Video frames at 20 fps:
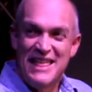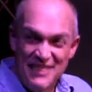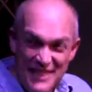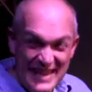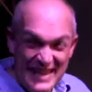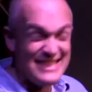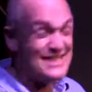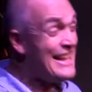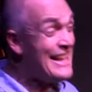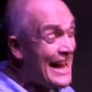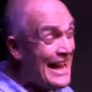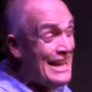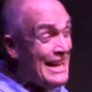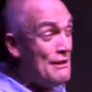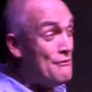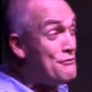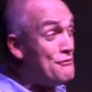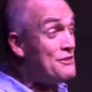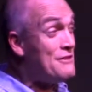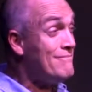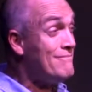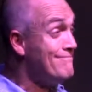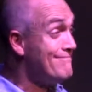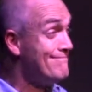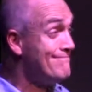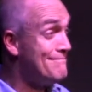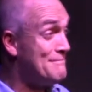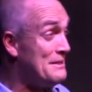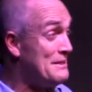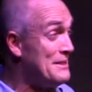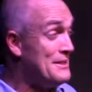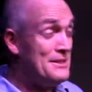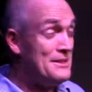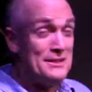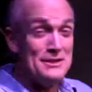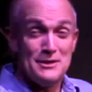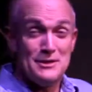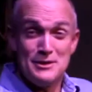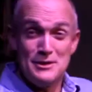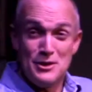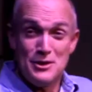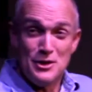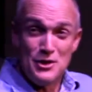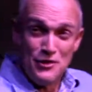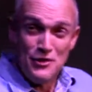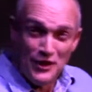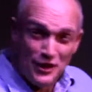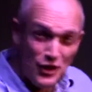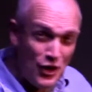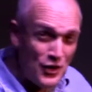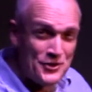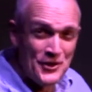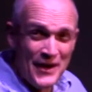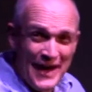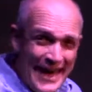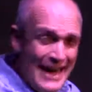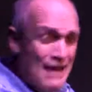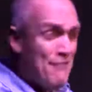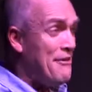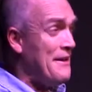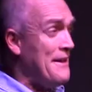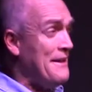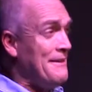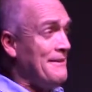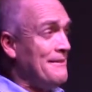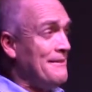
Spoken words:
They're saved, they're going to heaven,